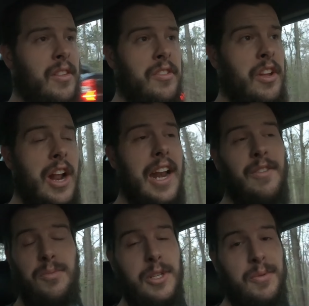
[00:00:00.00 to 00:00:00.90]
they're not even
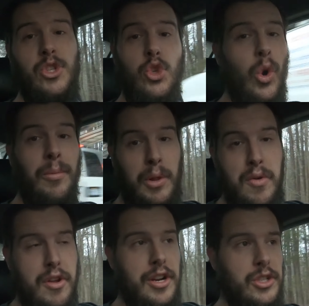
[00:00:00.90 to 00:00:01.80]
supposed to be stored below
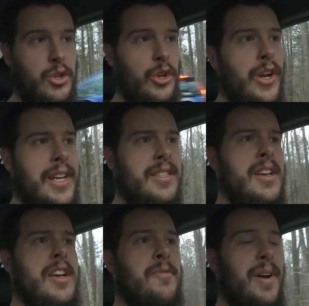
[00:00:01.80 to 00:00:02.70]
32 degrees.
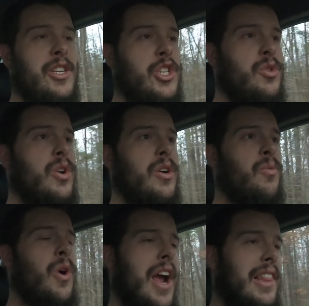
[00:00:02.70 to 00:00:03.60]
Mind you,
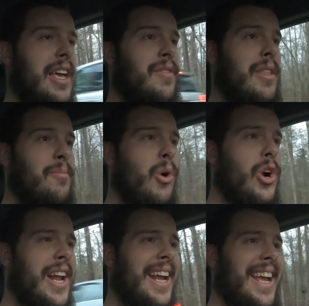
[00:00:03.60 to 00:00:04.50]
where I live in the
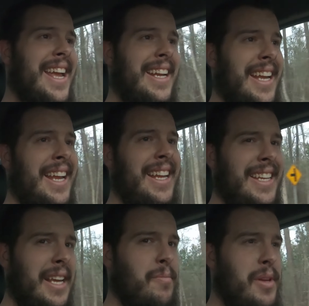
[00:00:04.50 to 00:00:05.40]
morning,
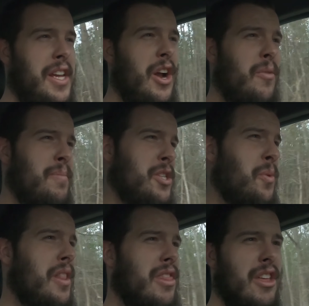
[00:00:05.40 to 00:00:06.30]
it can be
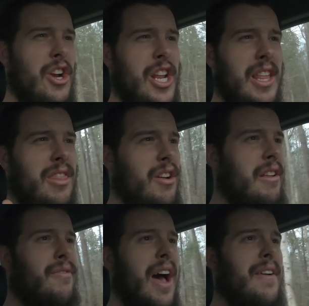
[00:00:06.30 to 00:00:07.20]
between 30 and
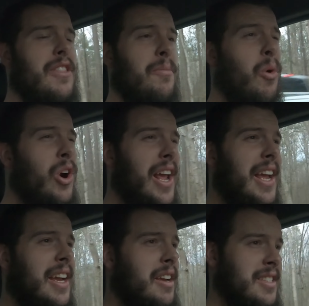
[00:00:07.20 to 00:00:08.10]
35 in the
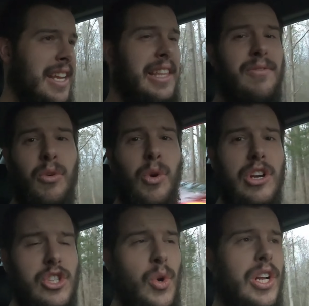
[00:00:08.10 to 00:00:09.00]
morning because I leave for work
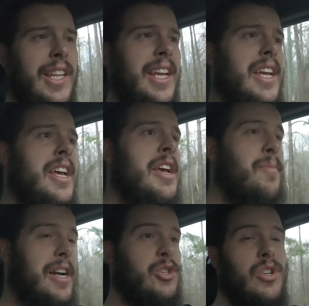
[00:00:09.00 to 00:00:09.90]
so early.
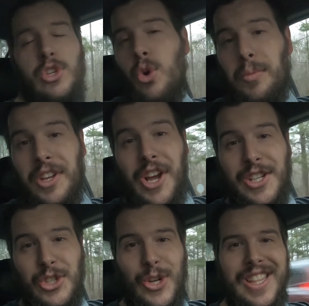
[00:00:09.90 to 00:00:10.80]
Mind you, it's normally
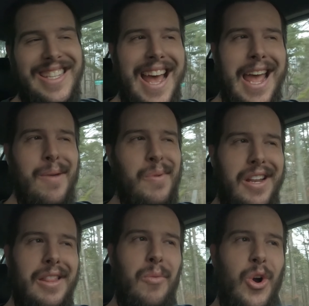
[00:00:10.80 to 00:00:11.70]
nice during the day, but
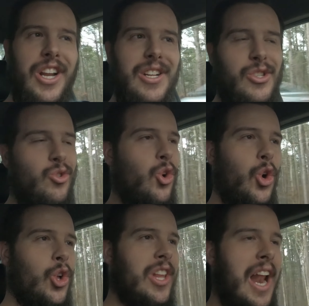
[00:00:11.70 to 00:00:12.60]
in the morning it's too
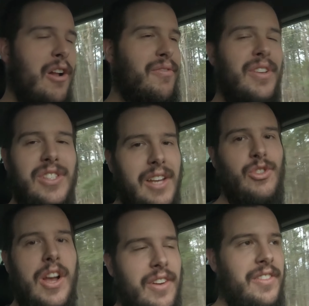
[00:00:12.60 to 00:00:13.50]
cold and I don't feel safe
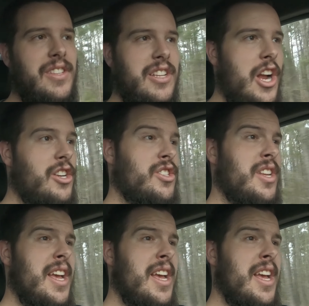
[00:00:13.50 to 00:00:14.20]
driving on these tires because